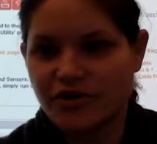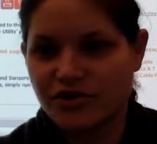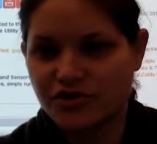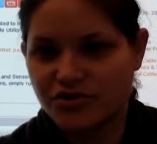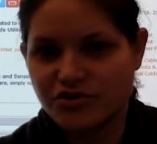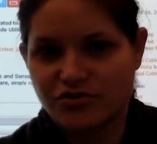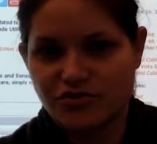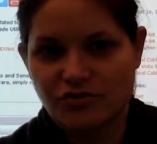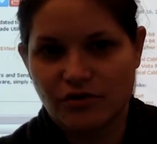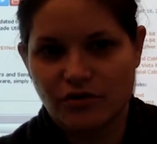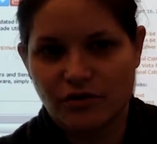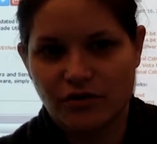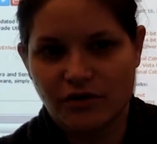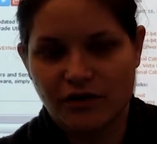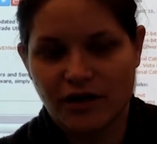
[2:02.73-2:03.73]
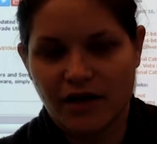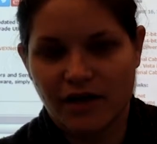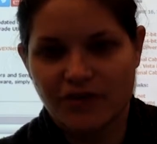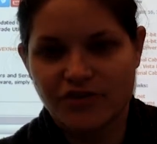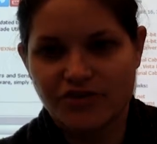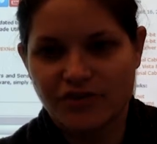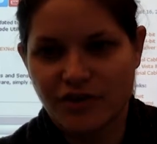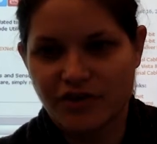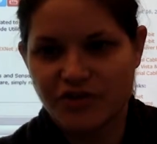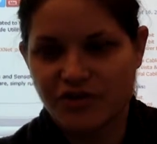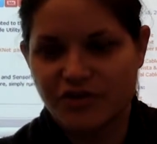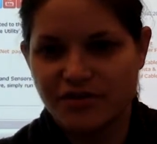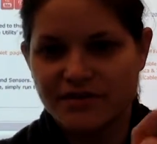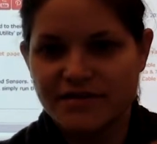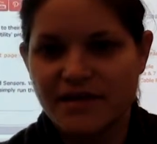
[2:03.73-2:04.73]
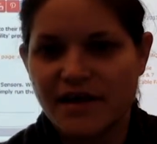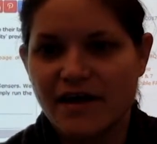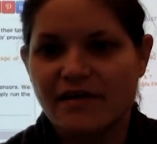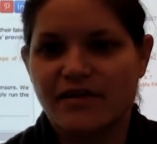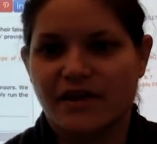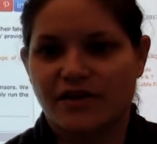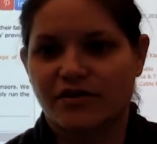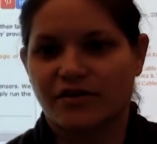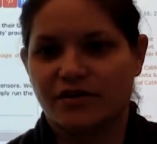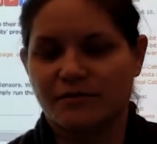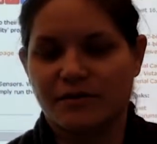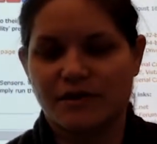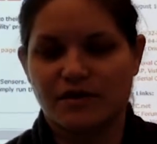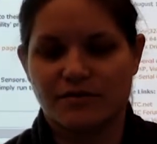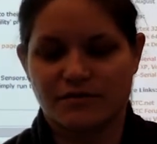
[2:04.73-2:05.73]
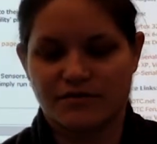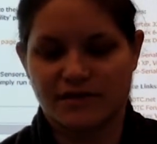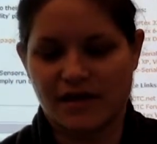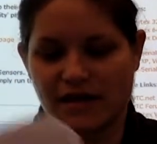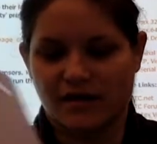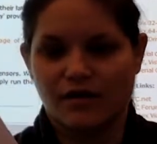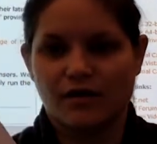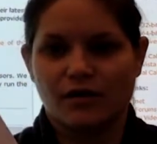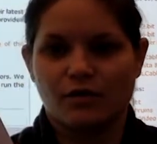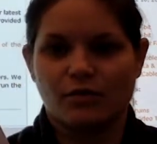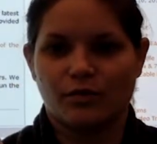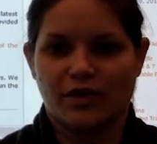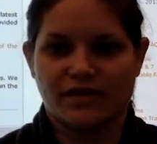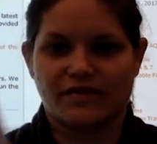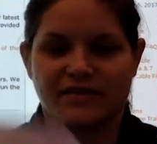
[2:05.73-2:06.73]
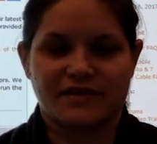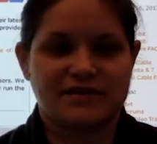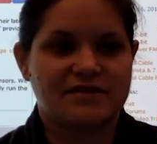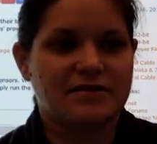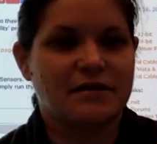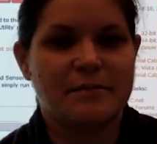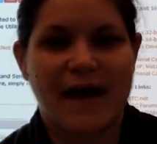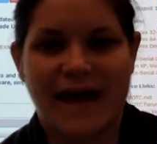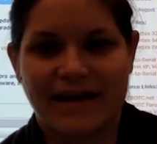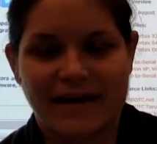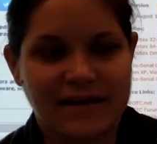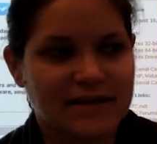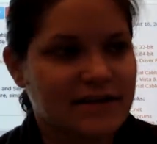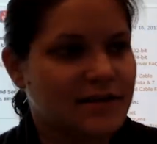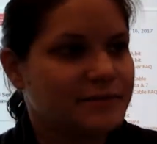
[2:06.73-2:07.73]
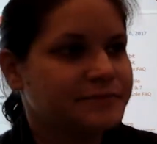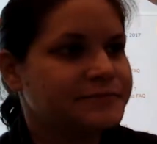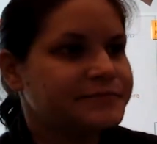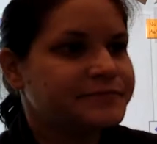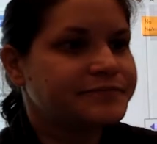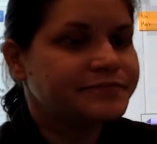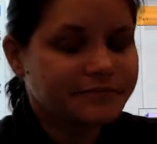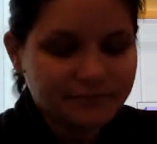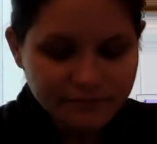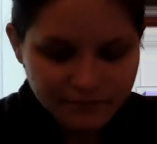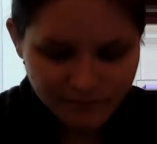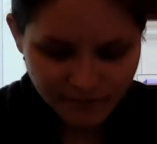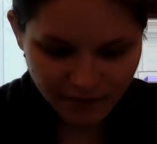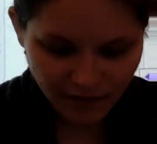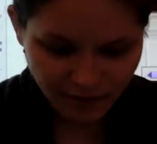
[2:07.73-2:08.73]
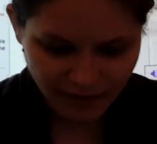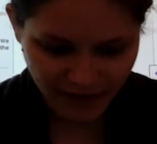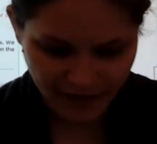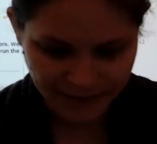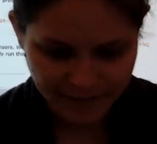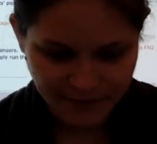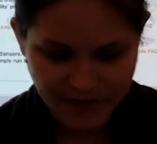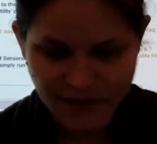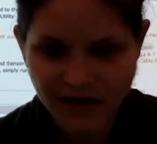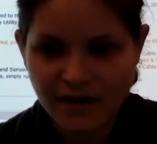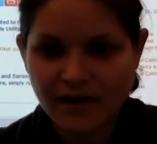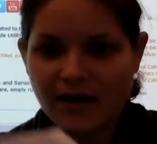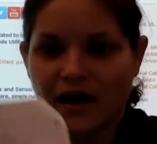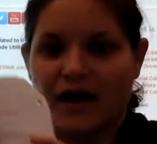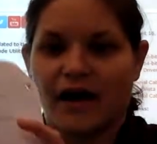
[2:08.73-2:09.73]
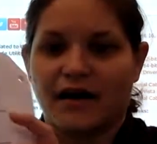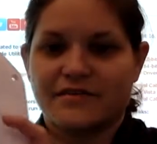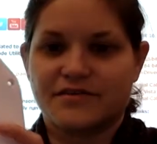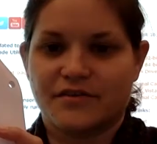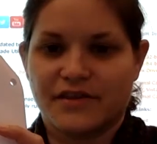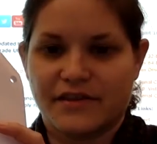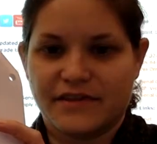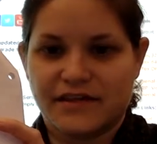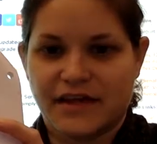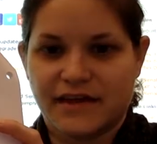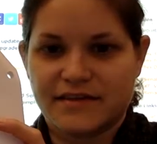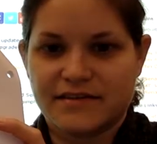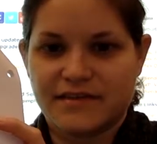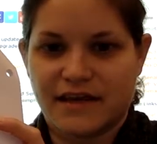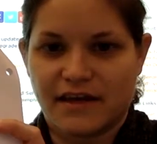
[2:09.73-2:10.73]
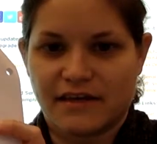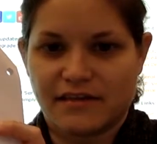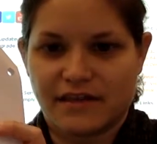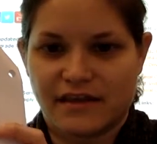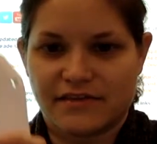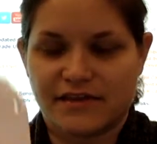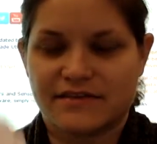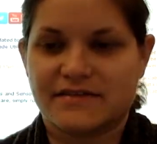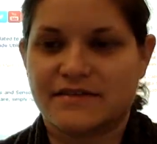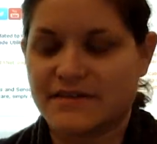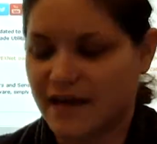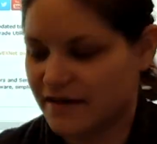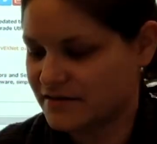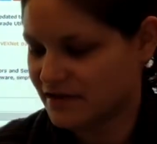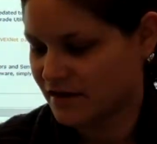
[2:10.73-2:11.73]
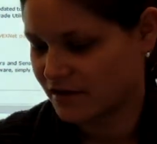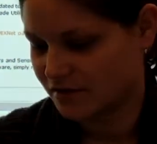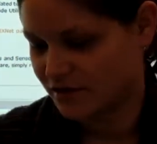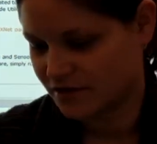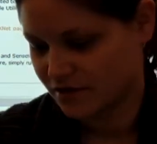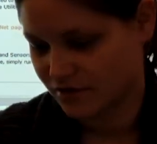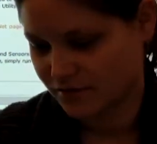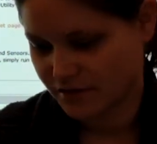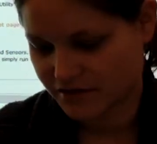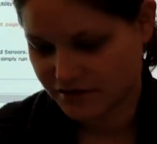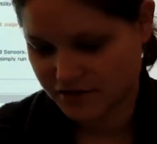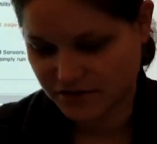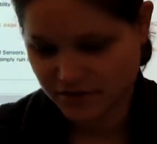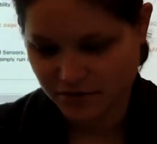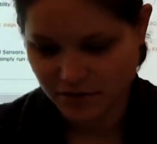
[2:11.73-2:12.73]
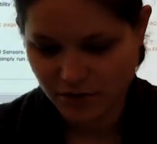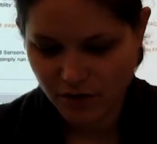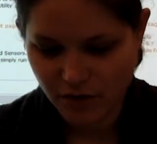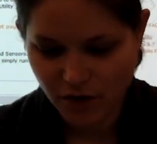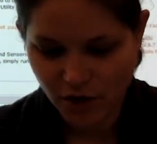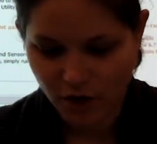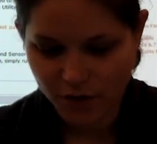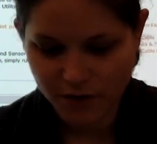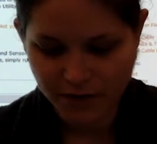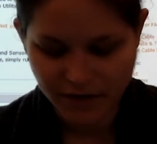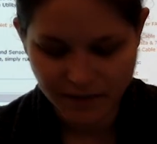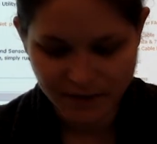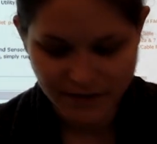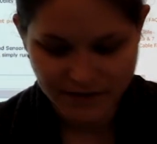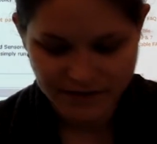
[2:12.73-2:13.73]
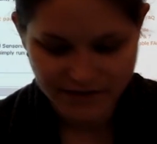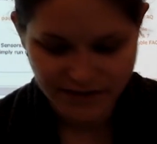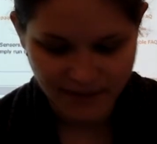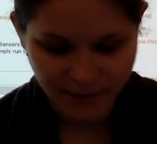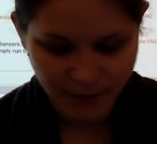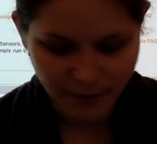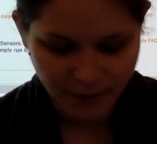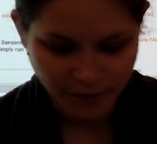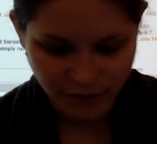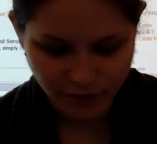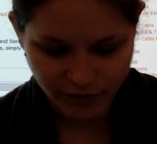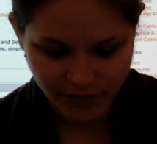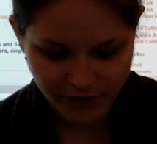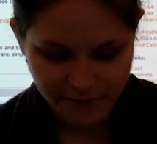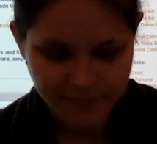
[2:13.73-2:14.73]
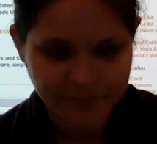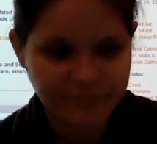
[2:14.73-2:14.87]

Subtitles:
control structures that you're going to be using with this packet. Okay, so then the next thing that this is asking you to do is to open up a sample program,